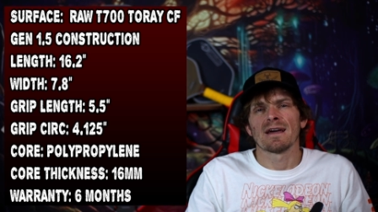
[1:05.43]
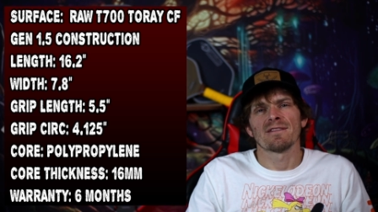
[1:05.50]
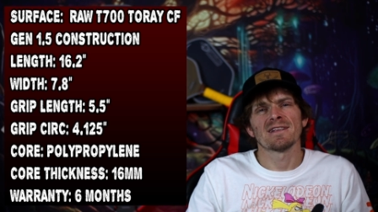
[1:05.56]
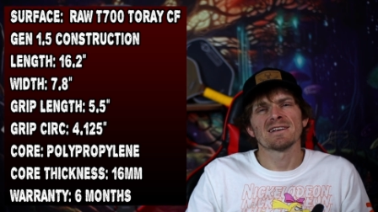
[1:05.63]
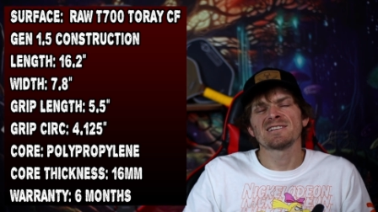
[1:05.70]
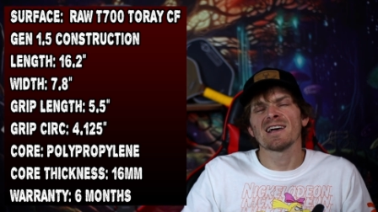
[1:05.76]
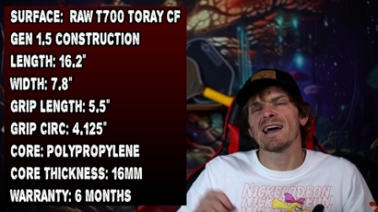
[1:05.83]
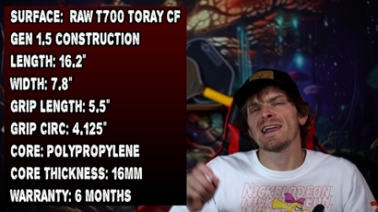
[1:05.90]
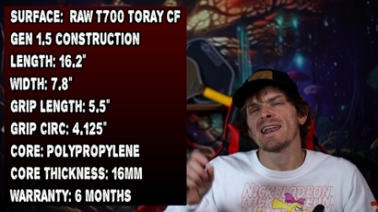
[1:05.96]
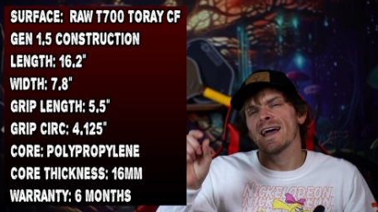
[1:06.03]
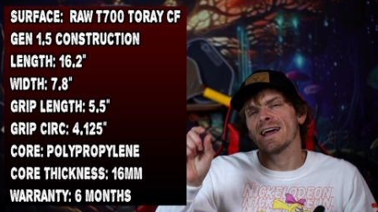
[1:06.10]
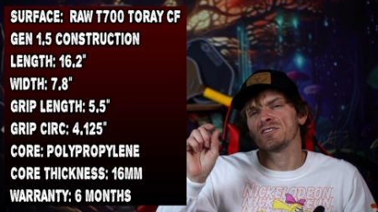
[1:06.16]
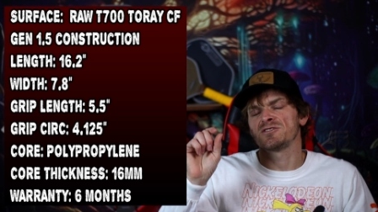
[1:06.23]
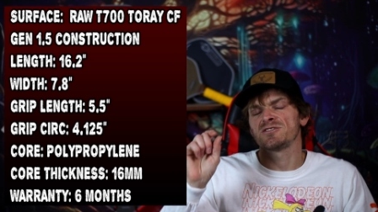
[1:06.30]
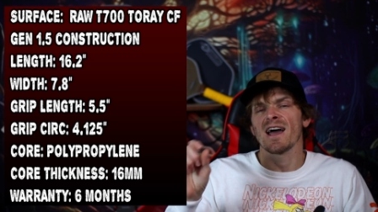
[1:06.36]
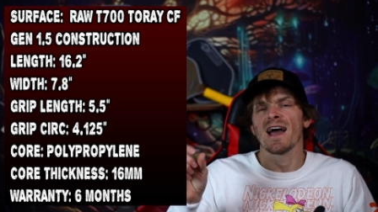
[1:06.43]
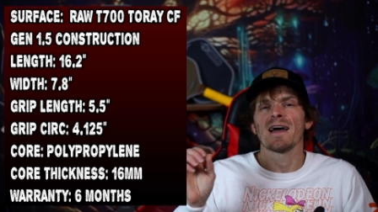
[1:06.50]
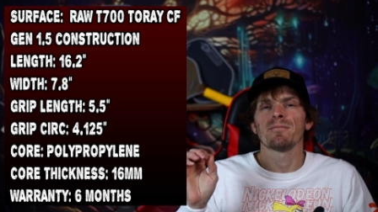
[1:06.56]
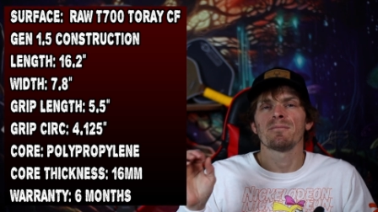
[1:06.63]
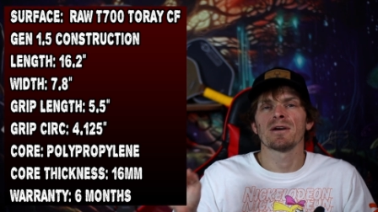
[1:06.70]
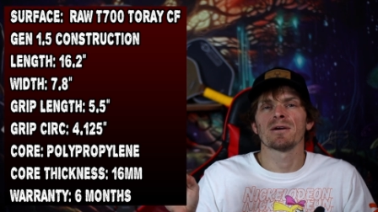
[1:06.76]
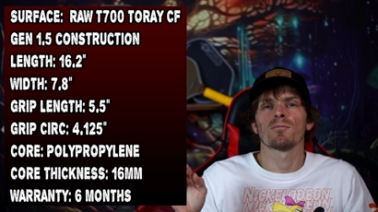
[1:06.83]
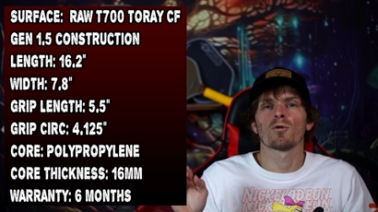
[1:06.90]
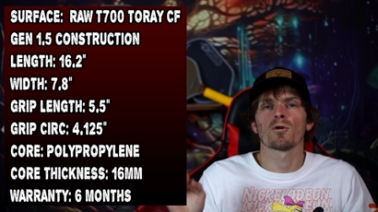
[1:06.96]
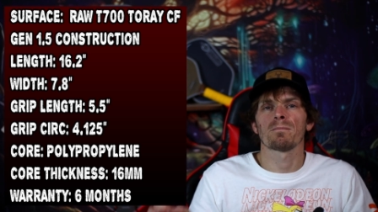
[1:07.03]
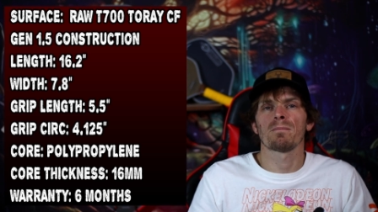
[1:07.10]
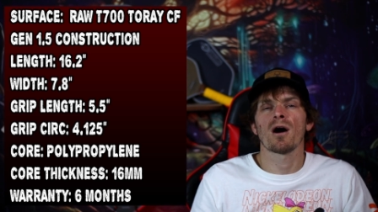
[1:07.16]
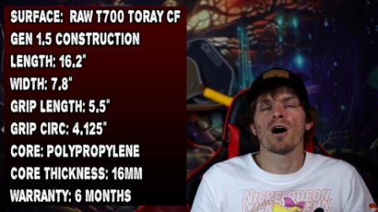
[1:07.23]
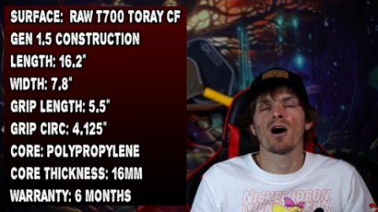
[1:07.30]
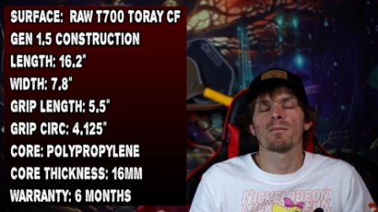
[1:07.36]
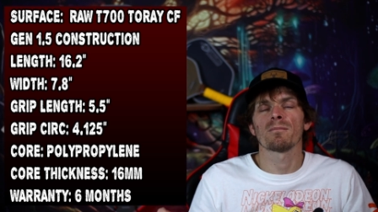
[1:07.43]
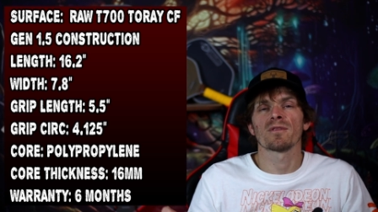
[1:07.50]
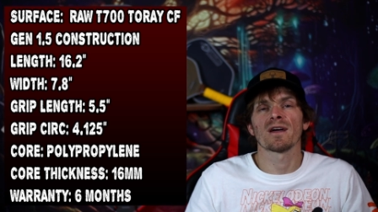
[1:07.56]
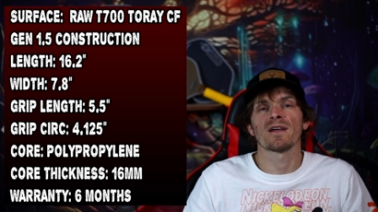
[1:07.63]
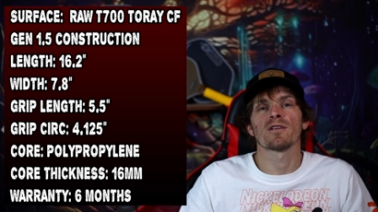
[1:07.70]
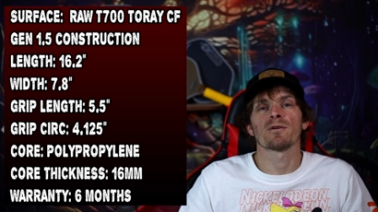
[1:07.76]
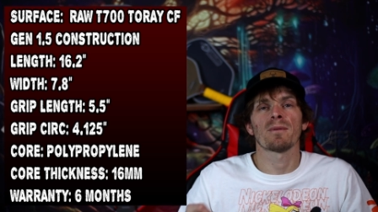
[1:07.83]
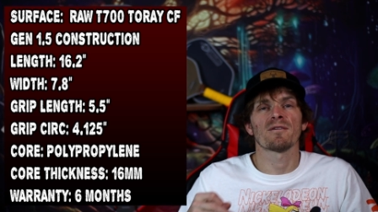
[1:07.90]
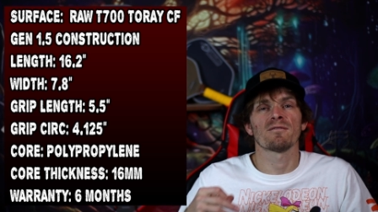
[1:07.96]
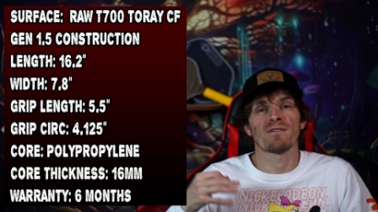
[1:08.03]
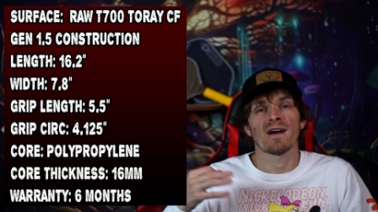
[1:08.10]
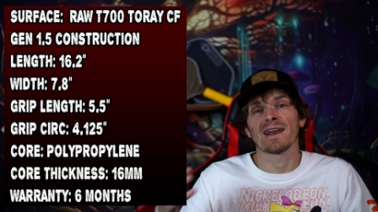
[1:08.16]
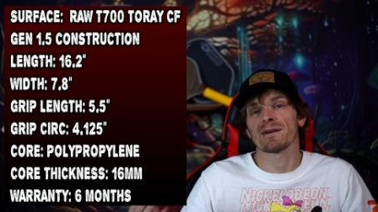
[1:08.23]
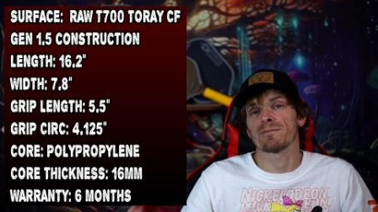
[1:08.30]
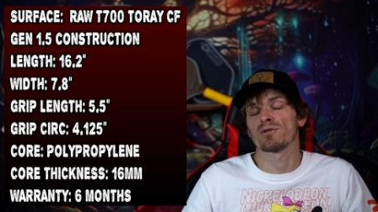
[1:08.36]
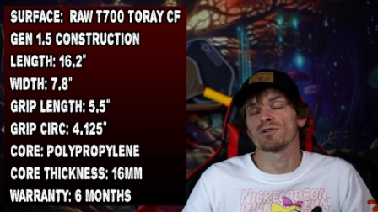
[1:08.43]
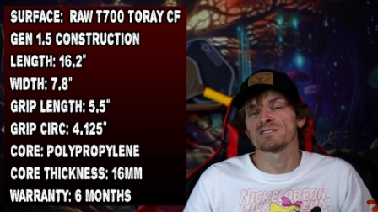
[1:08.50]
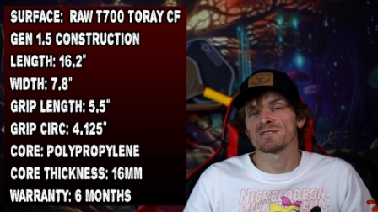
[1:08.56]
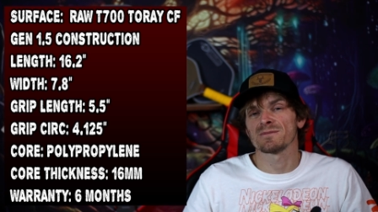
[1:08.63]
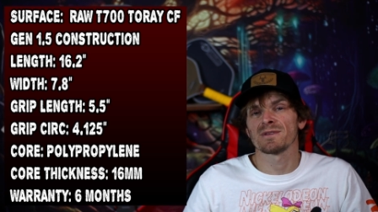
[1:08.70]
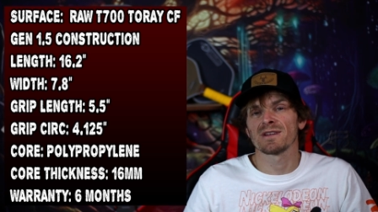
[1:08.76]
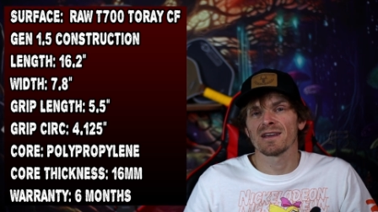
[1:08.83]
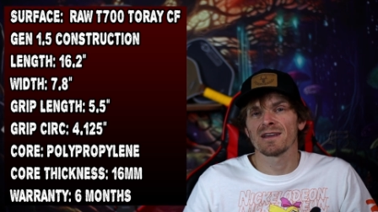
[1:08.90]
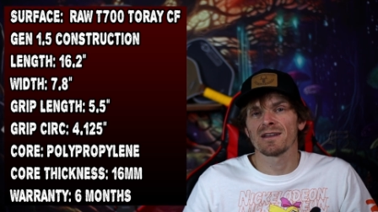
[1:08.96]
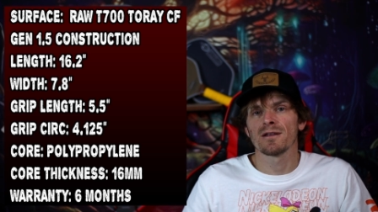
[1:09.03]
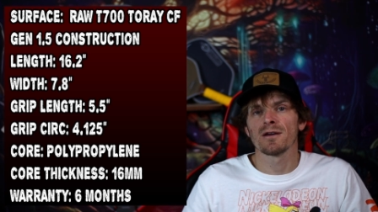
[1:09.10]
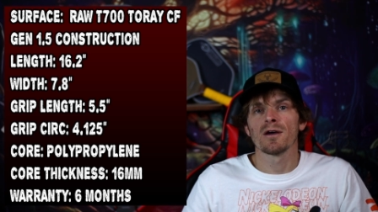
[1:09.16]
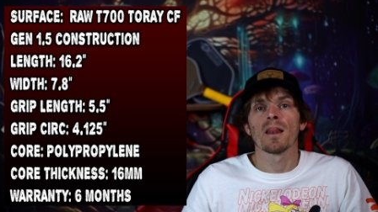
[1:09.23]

this had a tad bit more pop than the Vatic Prism did,